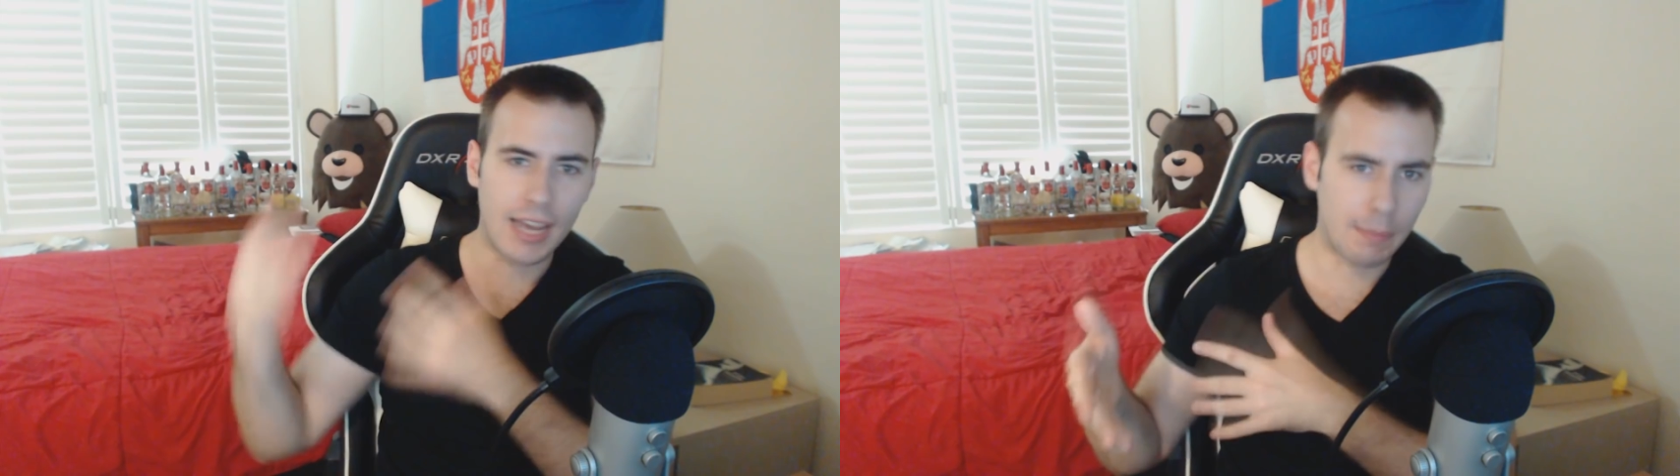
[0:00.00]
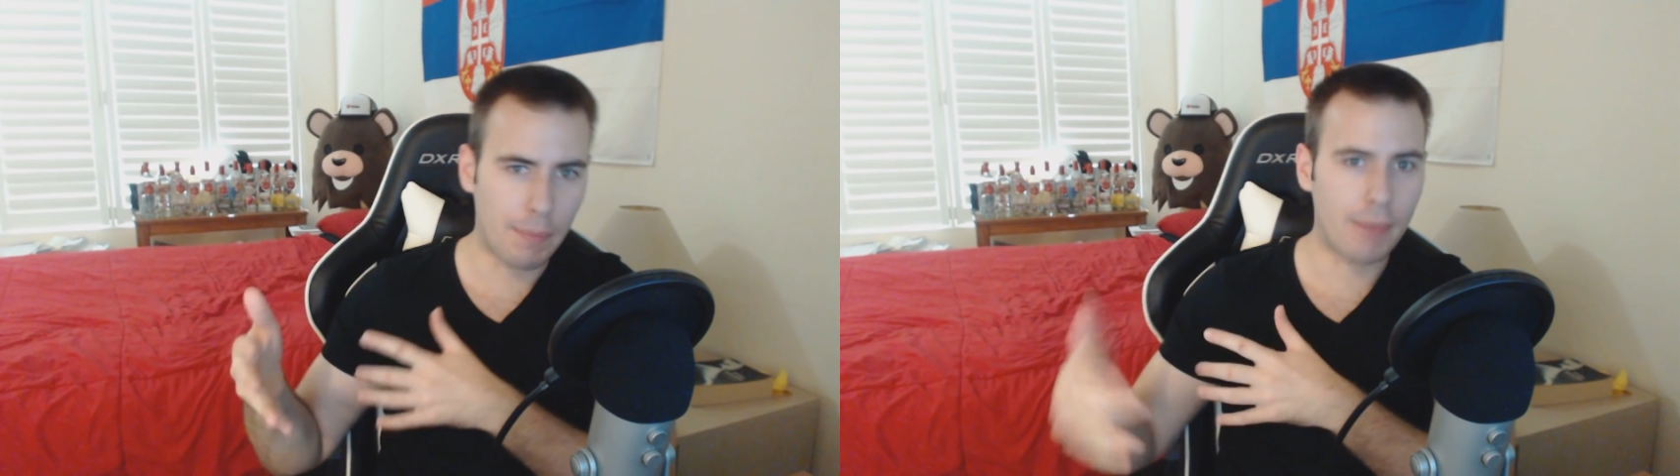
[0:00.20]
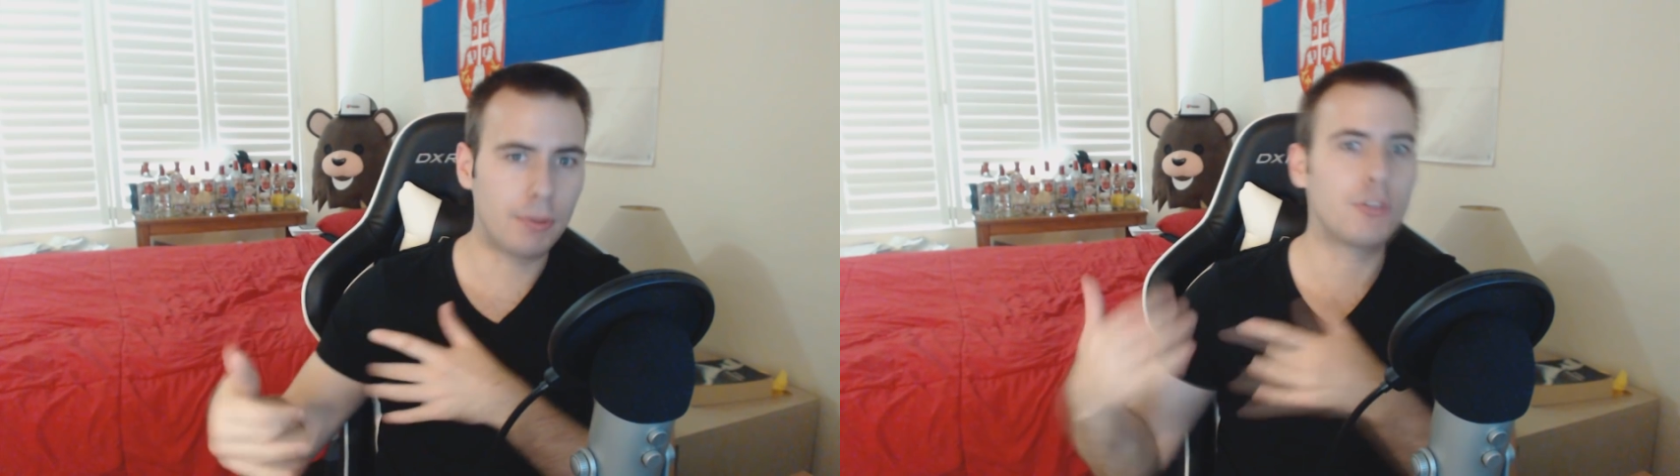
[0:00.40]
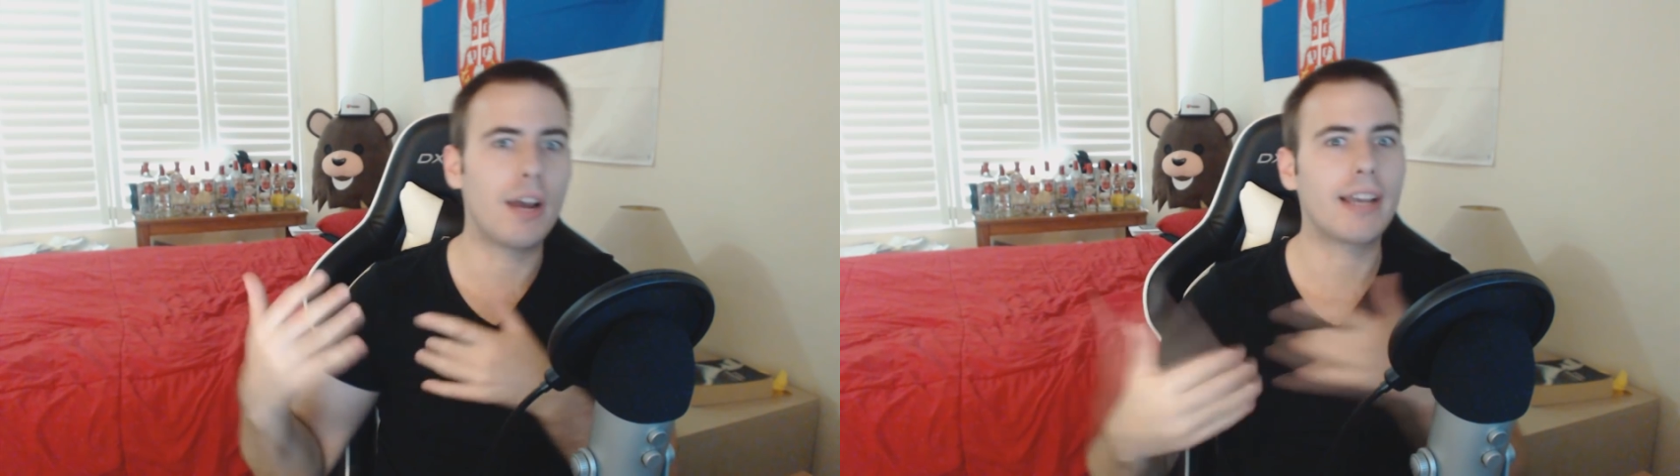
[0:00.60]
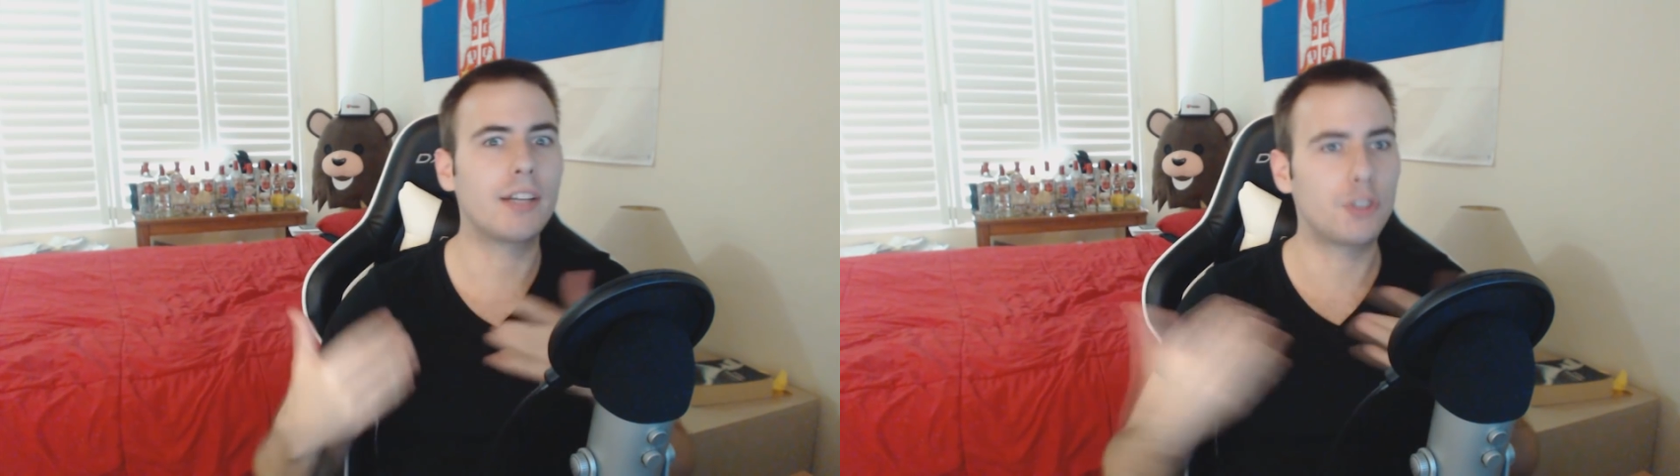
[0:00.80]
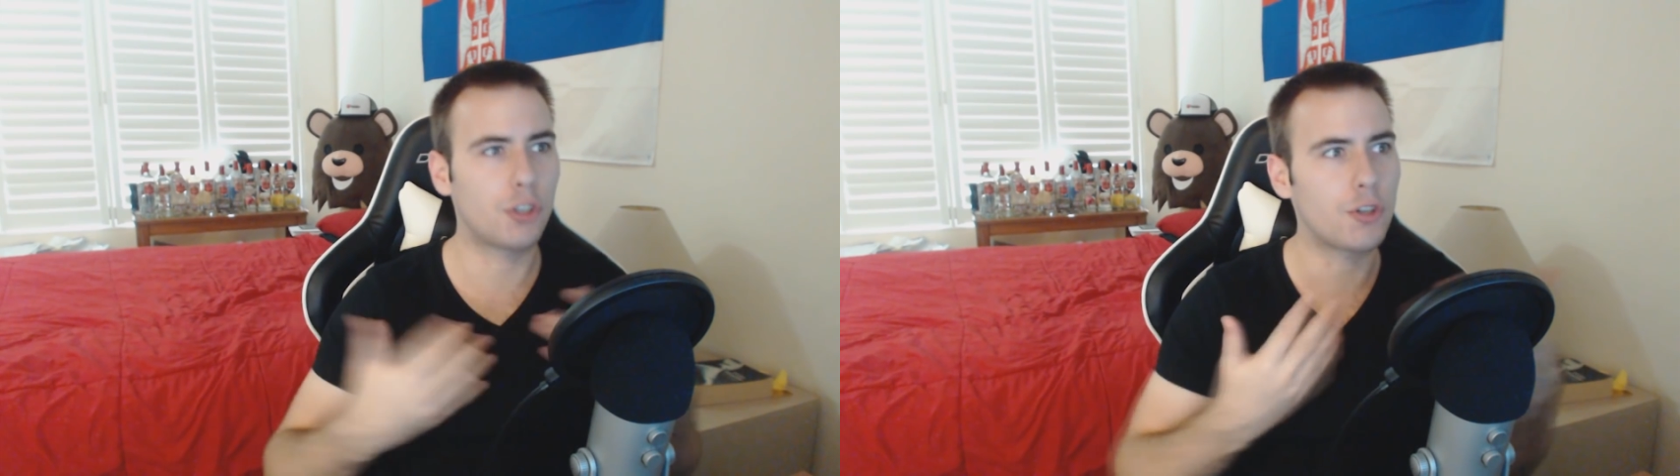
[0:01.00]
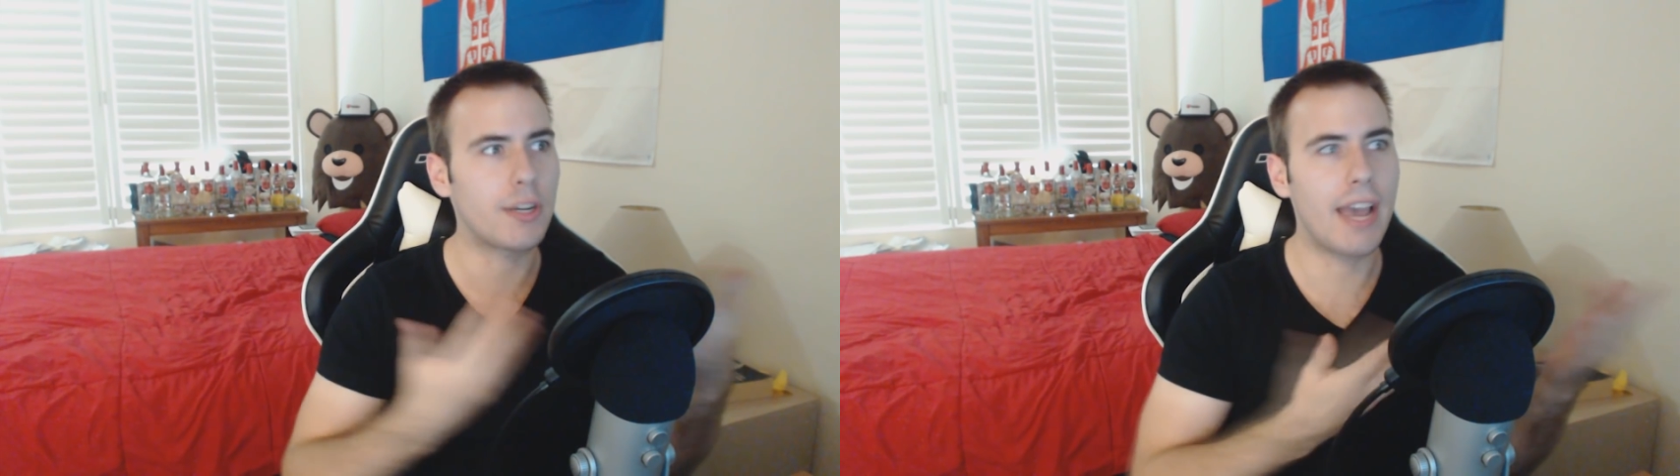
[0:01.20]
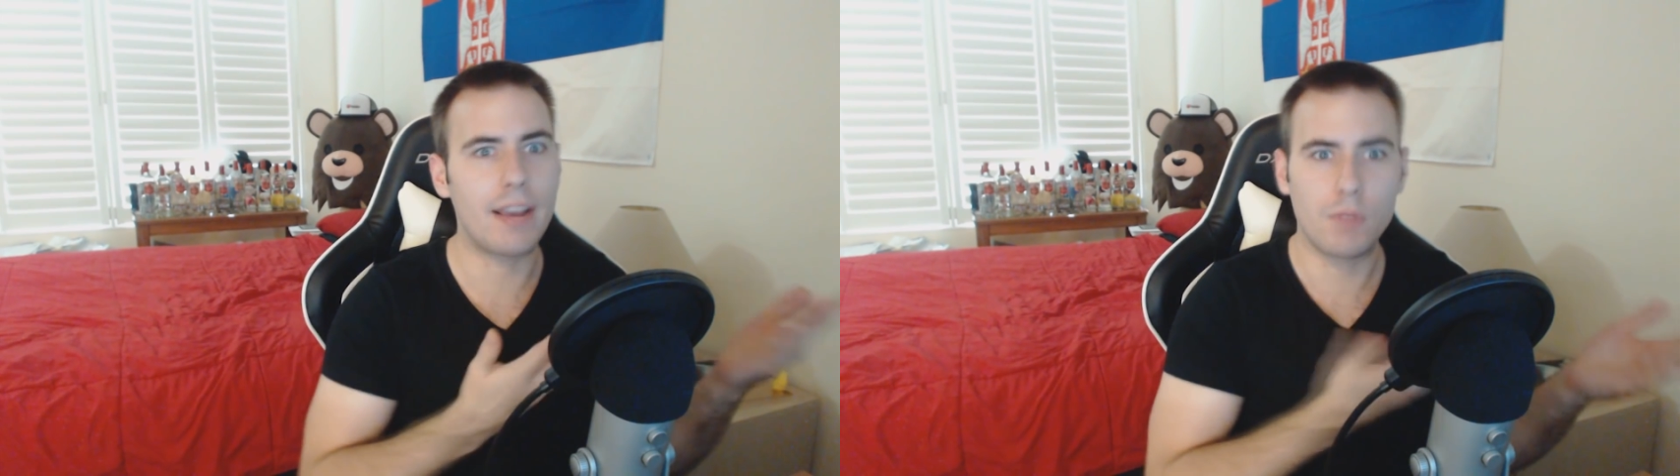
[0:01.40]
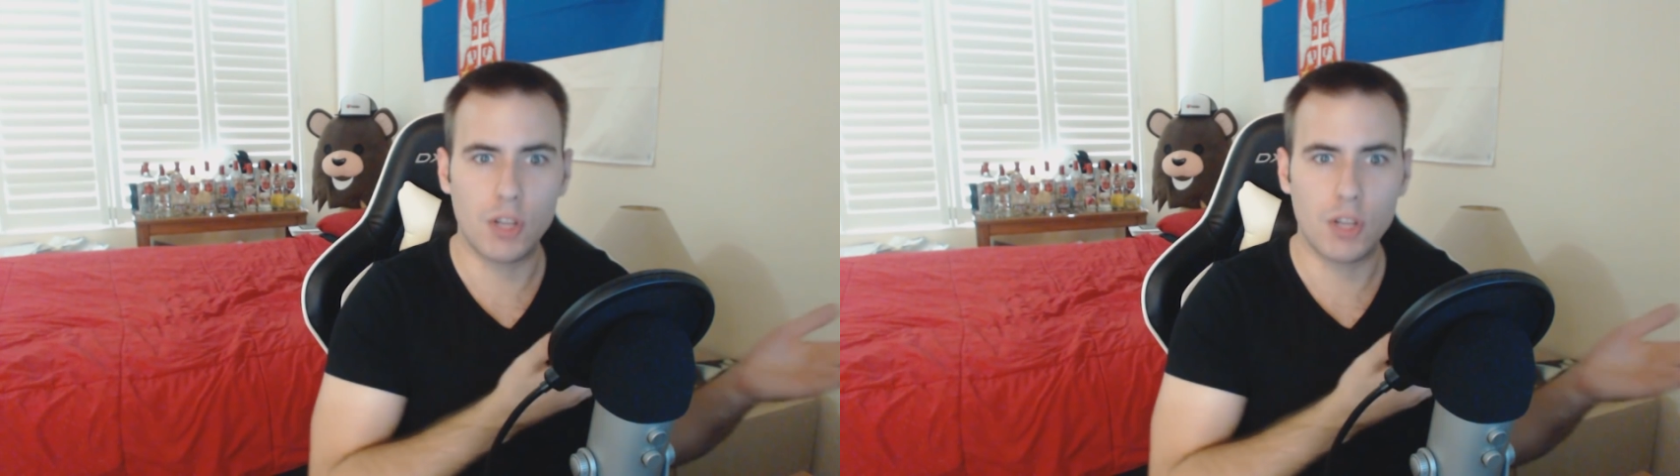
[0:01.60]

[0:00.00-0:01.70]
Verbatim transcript: and the baby dragon to create,